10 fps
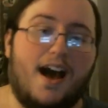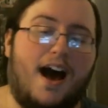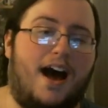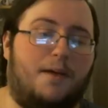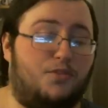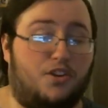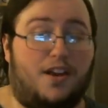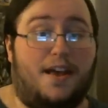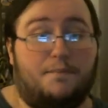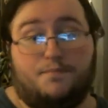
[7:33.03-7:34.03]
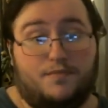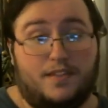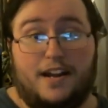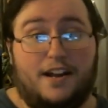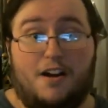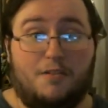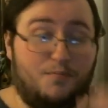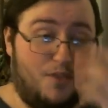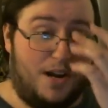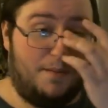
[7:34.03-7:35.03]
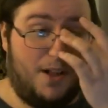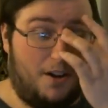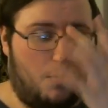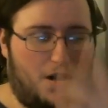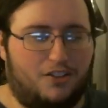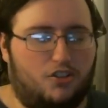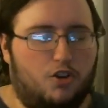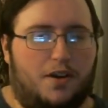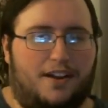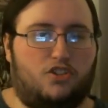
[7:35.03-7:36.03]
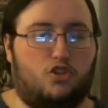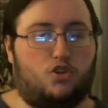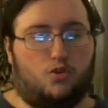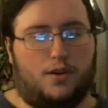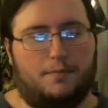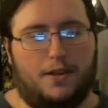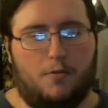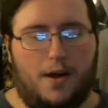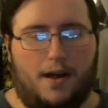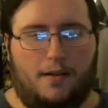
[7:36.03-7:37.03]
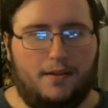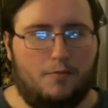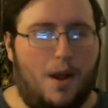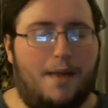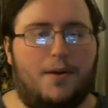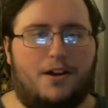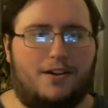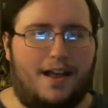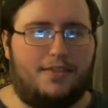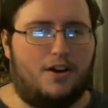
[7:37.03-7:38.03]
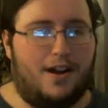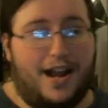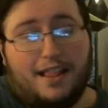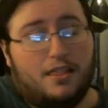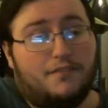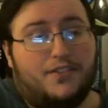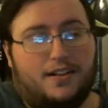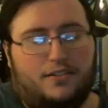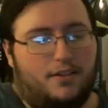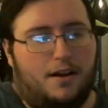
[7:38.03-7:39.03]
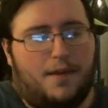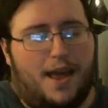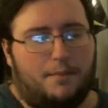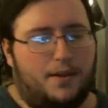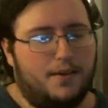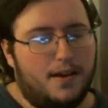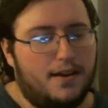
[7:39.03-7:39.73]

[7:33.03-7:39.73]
So yeah, there you go. Ready Player One is doing extremely well. Way better than I thought. And I loved it, so I'm happy.